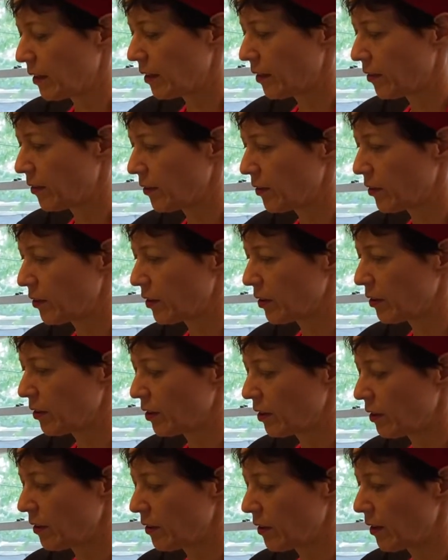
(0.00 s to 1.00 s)
Very
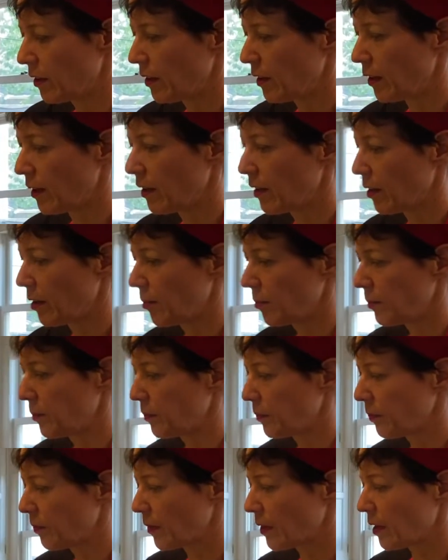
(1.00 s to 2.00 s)
good.
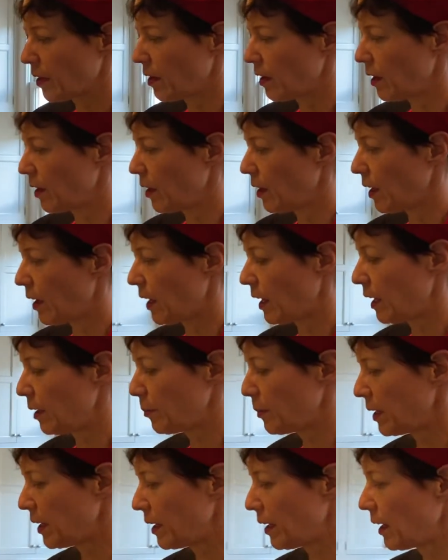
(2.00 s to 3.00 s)
I
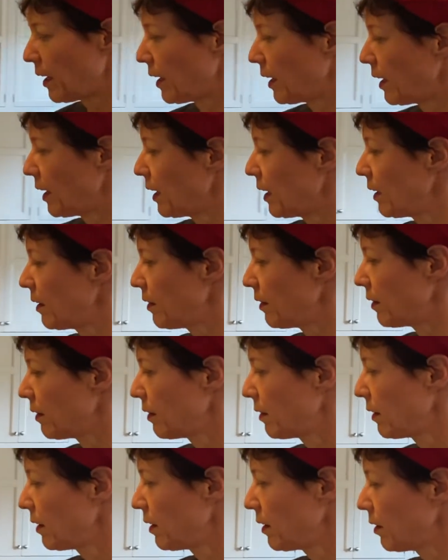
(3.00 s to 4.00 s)
may add a
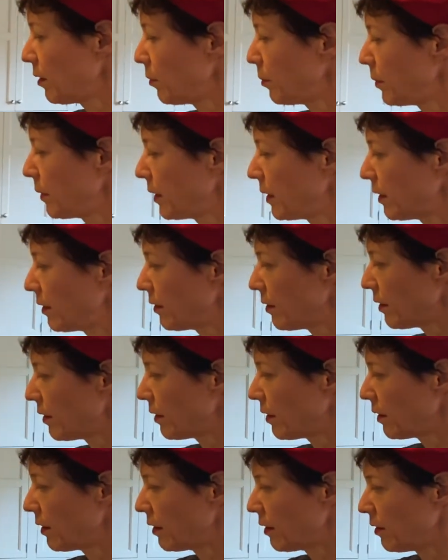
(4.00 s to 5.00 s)
little bit
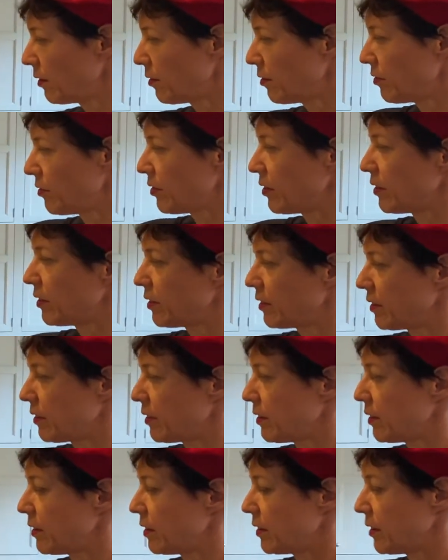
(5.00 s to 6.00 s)
of
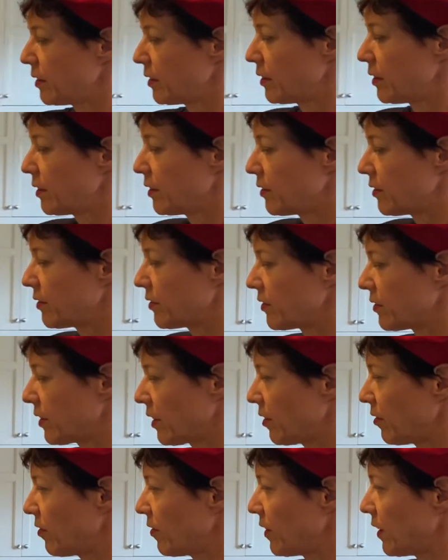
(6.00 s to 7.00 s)

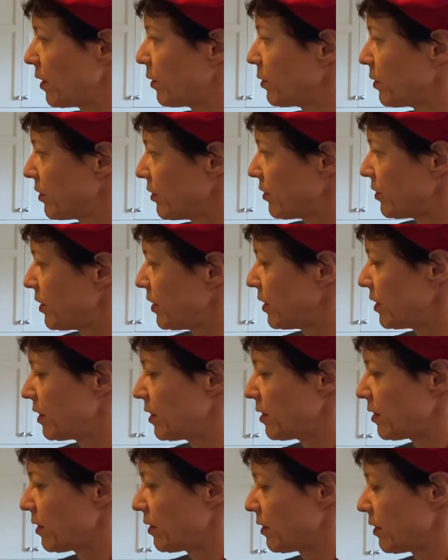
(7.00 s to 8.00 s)
sunflower seed
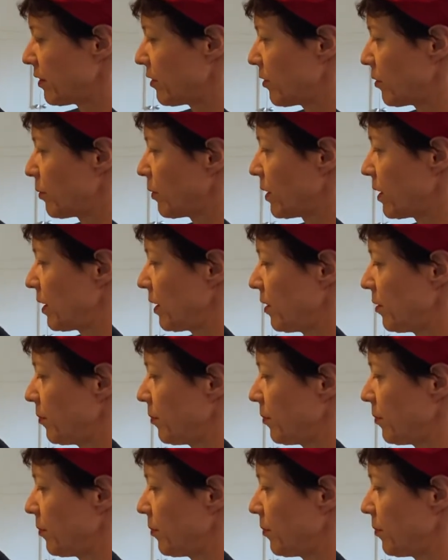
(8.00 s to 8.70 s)
on this one.